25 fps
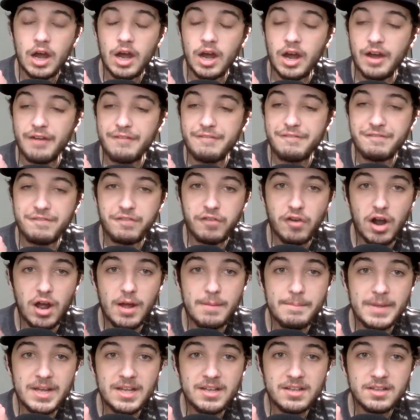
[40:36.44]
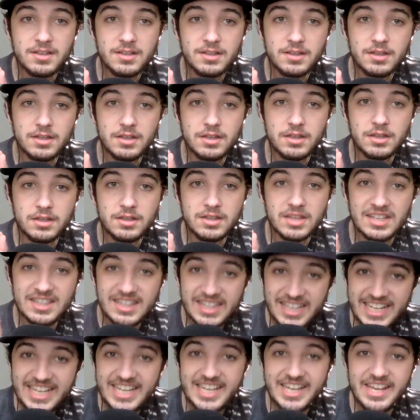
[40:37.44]
uh, from the
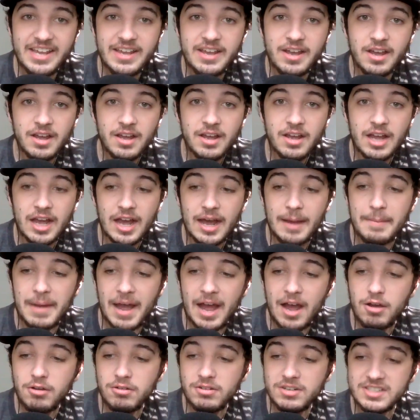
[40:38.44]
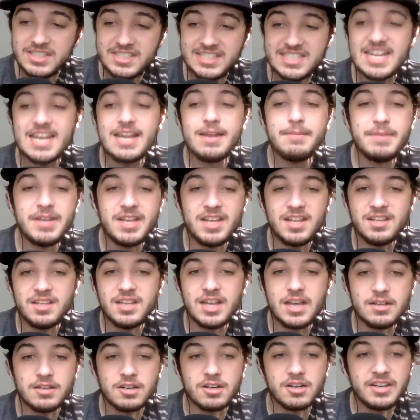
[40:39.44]
league about Damian
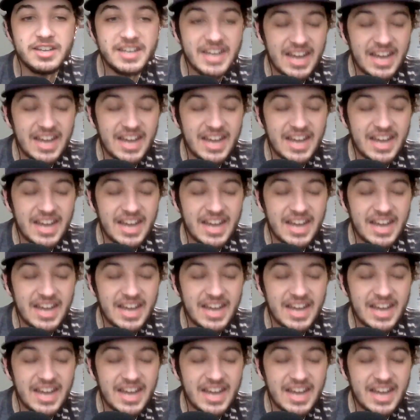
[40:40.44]
Lillard.